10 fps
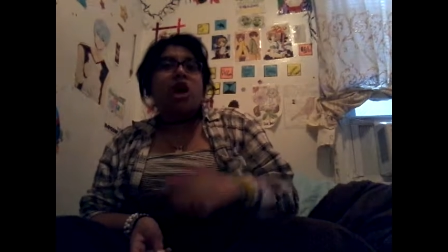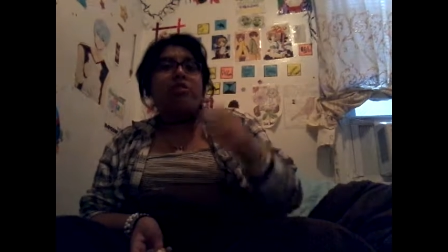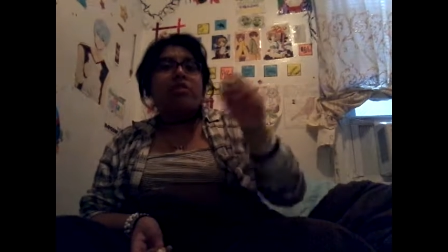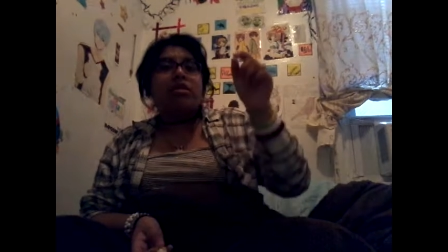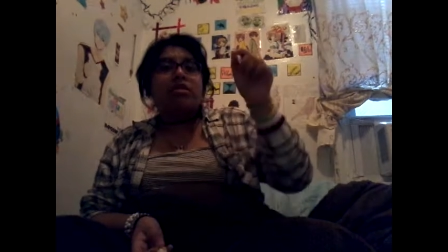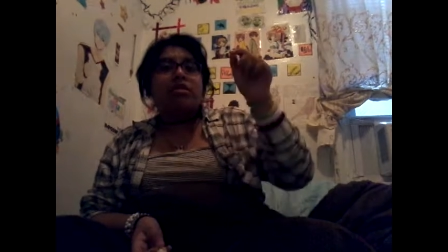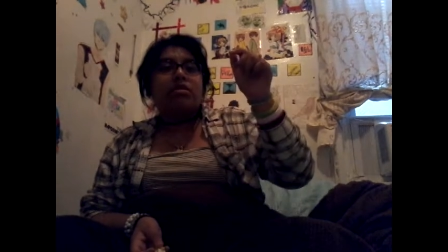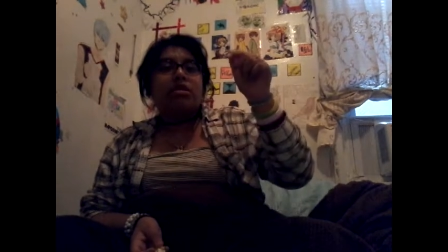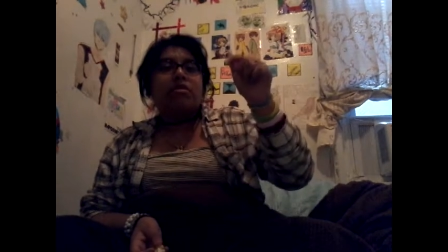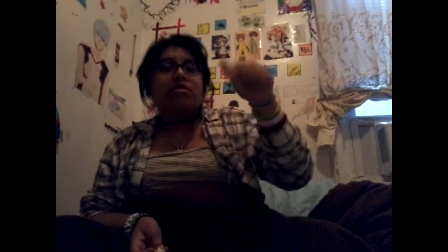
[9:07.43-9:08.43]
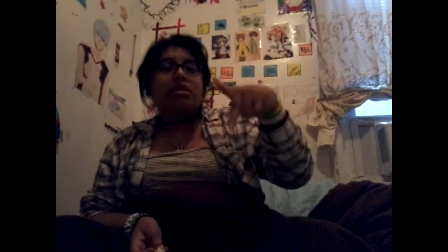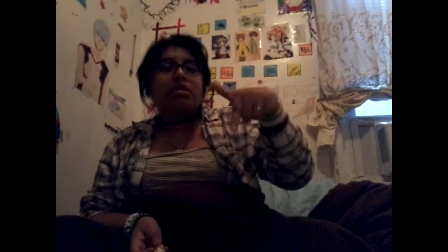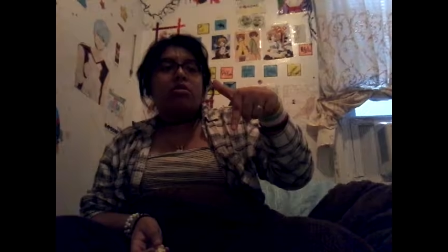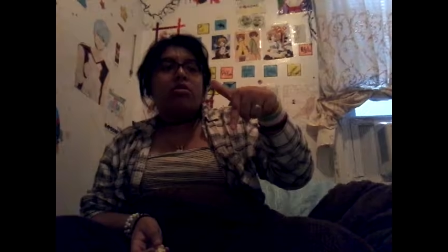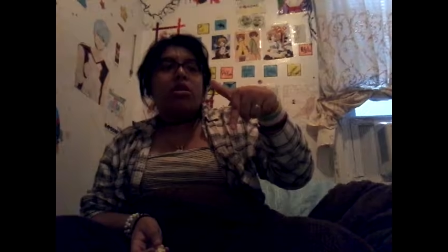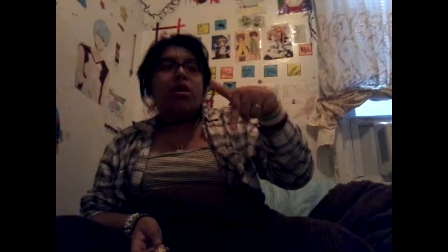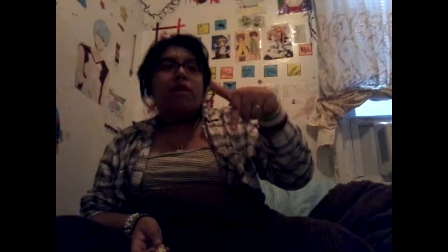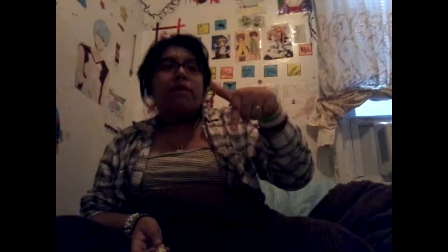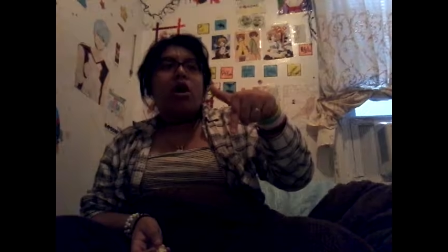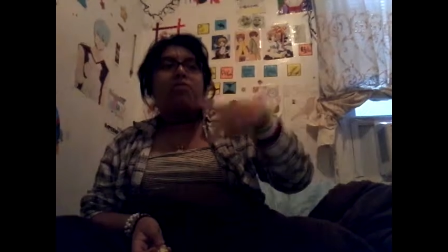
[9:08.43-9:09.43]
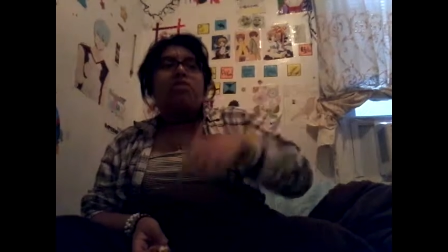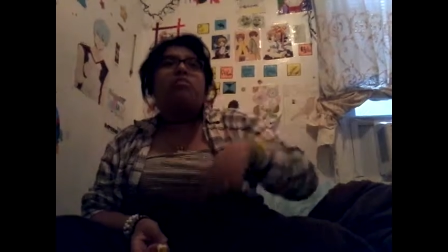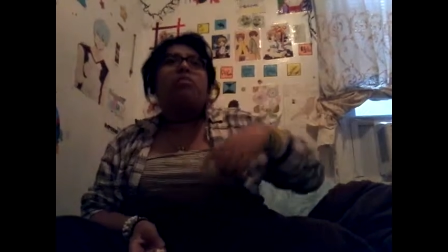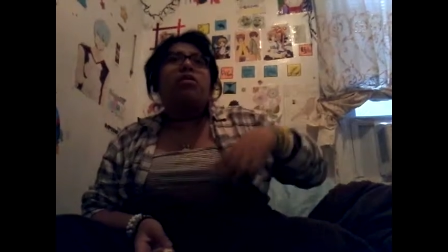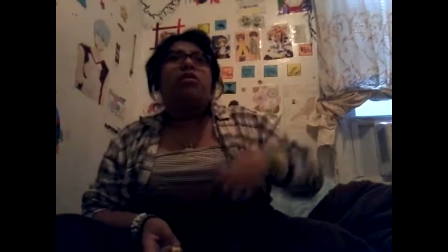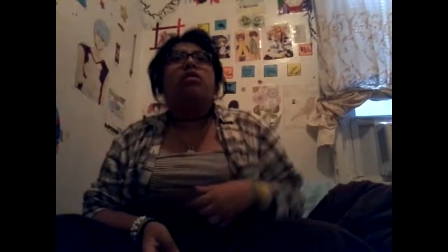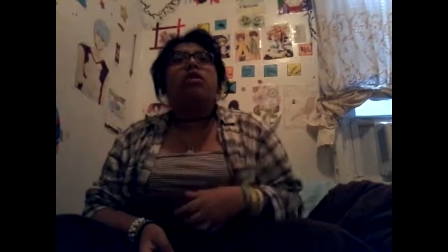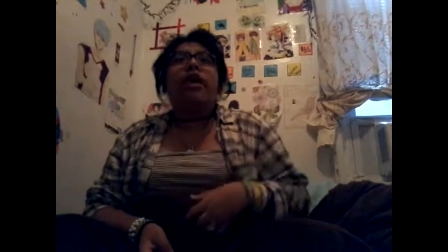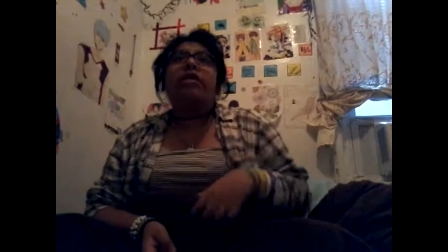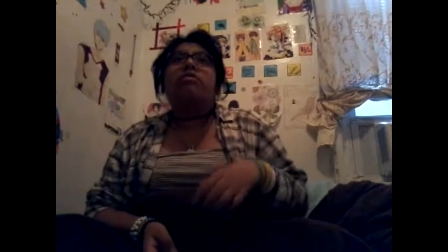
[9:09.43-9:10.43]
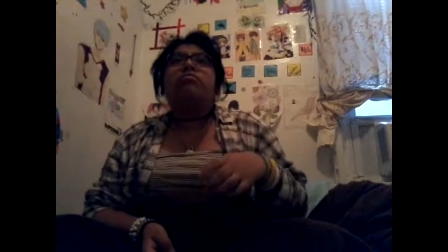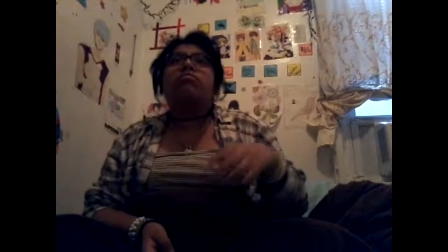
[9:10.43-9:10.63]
comment them in the um, comments below. Like,